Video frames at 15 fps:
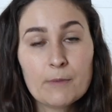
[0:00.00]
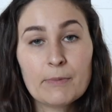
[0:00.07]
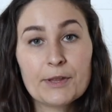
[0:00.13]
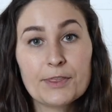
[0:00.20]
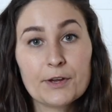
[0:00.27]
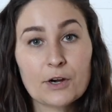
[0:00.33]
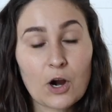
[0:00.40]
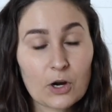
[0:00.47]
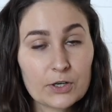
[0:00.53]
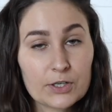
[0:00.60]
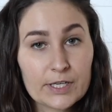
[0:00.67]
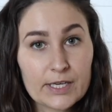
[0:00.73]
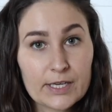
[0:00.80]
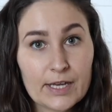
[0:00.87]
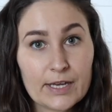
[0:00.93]
but they're
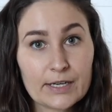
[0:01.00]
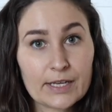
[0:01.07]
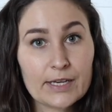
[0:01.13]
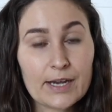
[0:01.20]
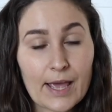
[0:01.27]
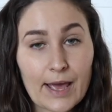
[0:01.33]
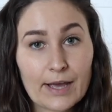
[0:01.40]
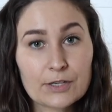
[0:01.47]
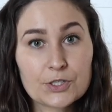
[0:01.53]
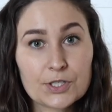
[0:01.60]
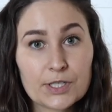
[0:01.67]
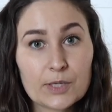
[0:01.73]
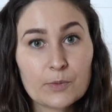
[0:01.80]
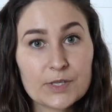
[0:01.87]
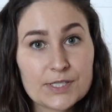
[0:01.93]
hardy and can
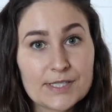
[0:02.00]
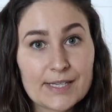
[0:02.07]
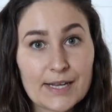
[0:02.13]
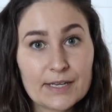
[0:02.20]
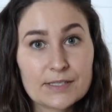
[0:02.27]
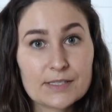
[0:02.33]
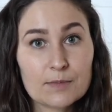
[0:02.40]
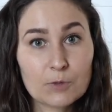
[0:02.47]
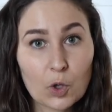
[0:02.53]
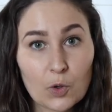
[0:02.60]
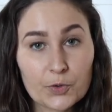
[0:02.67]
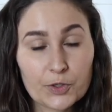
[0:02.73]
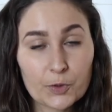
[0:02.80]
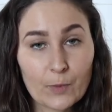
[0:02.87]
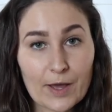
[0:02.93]
actually withstand some
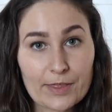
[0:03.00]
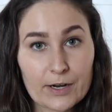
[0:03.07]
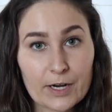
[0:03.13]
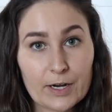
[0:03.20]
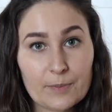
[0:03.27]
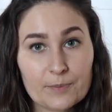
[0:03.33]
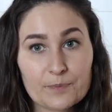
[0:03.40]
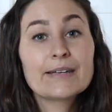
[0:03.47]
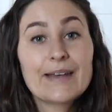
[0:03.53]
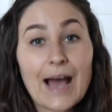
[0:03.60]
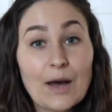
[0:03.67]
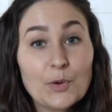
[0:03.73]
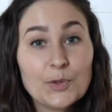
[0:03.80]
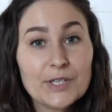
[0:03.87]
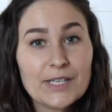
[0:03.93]
colder weather.
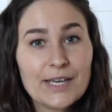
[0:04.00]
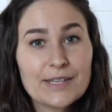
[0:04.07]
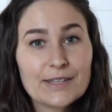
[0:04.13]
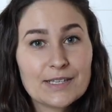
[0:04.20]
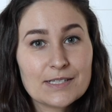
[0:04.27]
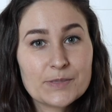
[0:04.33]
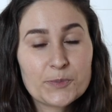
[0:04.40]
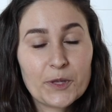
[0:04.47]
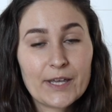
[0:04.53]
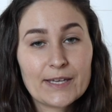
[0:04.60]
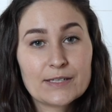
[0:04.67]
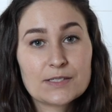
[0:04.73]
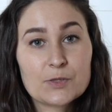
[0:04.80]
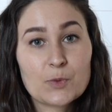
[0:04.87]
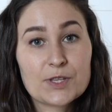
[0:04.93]
Not only can these
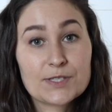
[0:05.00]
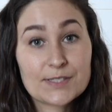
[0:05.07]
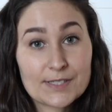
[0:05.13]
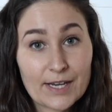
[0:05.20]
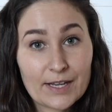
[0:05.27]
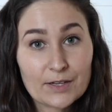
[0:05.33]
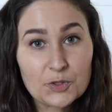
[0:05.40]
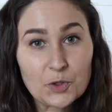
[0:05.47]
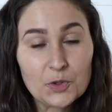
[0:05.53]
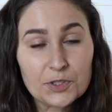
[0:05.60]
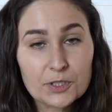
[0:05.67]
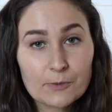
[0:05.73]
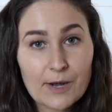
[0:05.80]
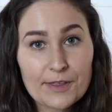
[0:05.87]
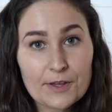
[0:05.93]
plants withstand
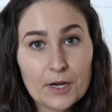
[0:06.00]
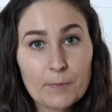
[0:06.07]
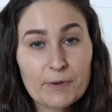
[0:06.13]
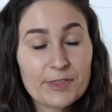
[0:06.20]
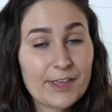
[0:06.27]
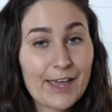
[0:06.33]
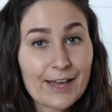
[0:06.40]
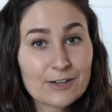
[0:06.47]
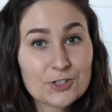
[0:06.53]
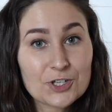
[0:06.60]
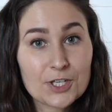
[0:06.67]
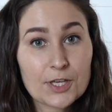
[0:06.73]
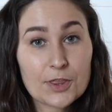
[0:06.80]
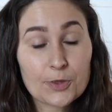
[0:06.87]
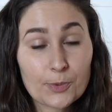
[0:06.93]
colder weather, but they
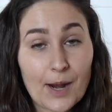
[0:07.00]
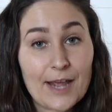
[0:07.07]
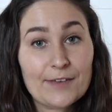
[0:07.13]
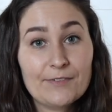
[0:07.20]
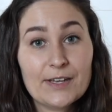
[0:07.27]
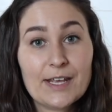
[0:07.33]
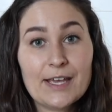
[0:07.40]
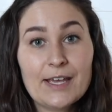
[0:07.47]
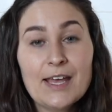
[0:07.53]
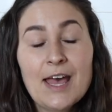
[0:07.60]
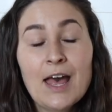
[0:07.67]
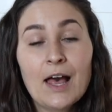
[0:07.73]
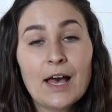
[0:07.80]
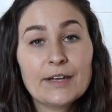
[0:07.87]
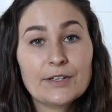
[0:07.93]
actually thrive in it
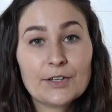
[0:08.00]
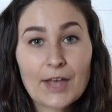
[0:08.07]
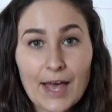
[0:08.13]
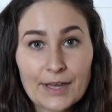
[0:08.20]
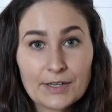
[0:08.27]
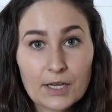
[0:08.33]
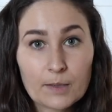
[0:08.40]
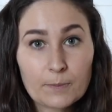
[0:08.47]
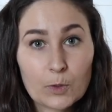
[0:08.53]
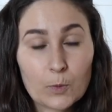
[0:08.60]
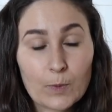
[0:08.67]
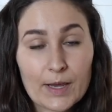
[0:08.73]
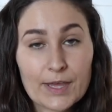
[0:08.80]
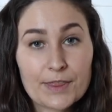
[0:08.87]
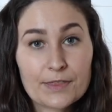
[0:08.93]
and you'll end up
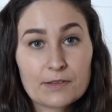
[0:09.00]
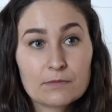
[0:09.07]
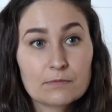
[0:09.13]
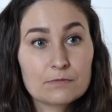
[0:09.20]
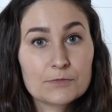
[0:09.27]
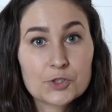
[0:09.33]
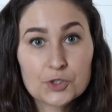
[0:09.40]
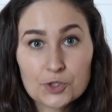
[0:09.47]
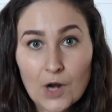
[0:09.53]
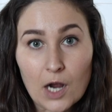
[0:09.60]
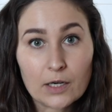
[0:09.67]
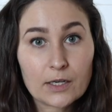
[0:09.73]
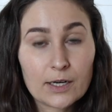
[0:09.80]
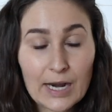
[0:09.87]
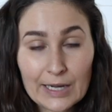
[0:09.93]
with
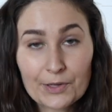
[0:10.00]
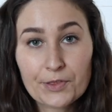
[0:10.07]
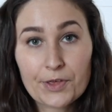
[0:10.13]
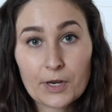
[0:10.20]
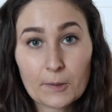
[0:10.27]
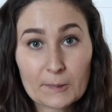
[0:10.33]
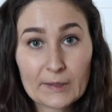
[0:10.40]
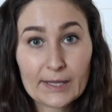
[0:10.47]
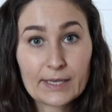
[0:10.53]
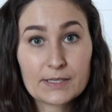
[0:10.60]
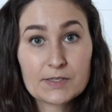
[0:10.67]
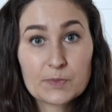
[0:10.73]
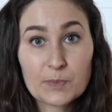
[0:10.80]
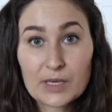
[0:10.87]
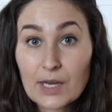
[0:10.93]
stronger, healthier
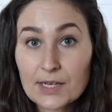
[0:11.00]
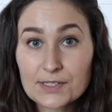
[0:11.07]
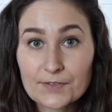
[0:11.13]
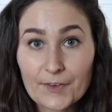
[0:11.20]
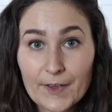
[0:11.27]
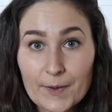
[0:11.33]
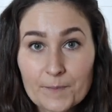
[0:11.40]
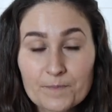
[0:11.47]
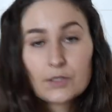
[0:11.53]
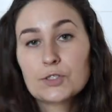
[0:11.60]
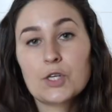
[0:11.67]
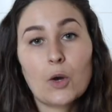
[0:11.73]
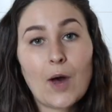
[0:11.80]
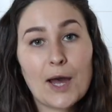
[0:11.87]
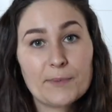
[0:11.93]
plants because of it.
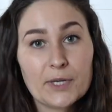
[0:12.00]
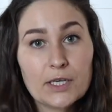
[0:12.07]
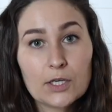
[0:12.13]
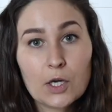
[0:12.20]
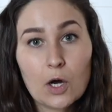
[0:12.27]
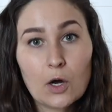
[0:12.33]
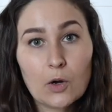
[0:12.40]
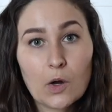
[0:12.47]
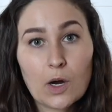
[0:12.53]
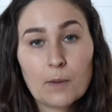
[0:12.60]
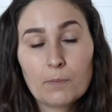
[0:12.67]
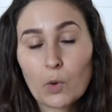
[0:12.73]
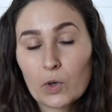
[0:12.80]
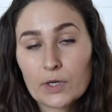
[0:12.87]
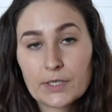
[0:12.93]
So I'm going to go
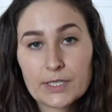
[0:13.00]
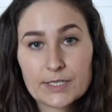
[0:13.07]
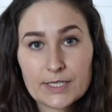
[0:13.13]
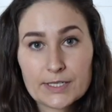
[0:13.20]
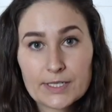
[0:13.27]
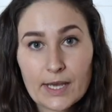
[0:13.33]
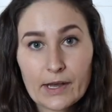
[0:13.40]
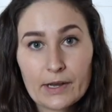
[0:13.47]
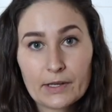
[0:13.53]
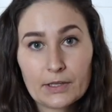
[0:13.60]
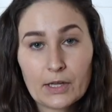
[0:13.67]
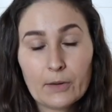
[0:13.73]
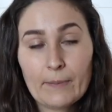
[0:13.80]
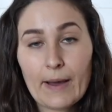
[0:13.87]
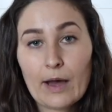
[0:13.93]
more into detail
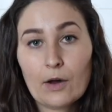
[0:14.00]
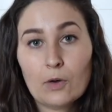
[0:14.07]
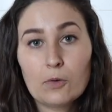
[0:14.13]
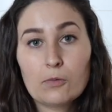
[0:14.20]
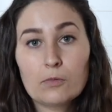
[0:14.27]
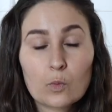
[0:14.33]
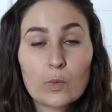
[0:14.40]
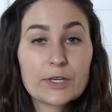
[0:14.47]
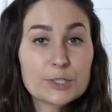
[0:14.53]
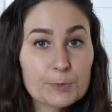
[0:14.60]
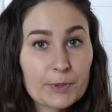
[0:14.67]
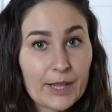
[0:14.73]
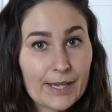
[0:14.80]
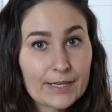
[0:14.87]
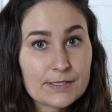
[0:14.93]
about which
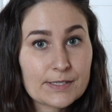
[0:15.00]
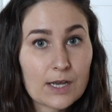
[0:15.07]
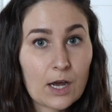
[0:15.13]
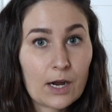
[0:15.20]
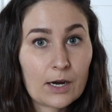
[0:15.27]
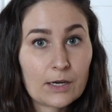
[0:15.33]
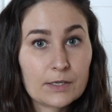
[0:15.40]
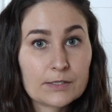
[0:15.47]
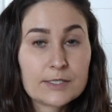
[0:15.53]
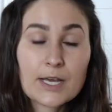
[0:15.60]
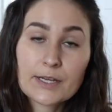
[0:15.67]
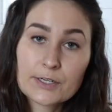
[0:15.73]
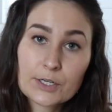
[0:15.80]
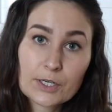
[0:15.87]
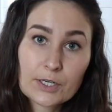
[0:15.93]
plants are
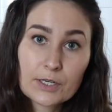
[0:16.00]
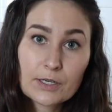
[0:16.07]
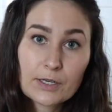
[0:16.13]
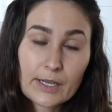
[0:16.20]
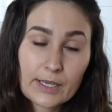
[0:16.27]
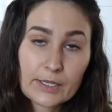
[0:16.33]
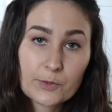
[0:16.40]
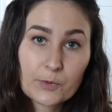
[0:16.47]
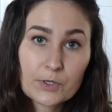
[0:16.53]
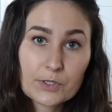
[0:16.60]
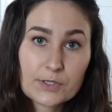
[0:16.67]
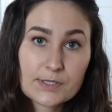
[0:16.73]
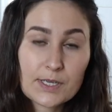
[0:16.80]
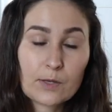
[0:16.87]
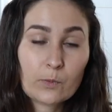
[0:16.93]
tender
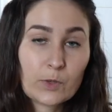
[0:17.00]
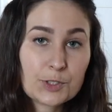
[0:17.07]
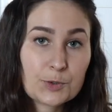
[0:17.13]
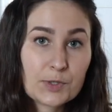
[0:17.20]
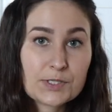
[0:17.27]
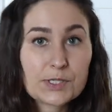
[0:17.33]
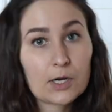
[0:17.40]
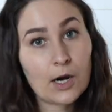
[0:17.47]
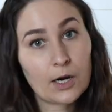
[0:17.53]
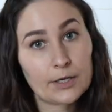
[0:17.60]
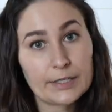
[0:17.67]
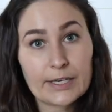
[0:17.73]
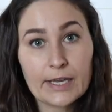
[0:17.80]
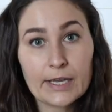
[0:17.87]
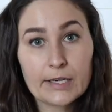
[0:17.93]
annuals and which ones are
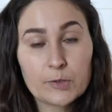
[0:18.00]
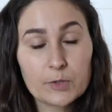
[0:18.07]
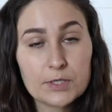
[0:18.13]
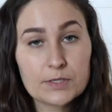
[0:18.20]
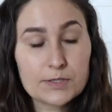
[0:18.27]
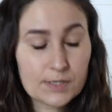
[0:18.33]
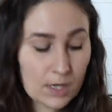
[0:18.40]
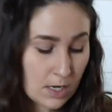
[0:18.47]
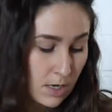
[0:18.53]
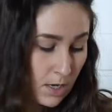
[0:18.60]
hardy annuals,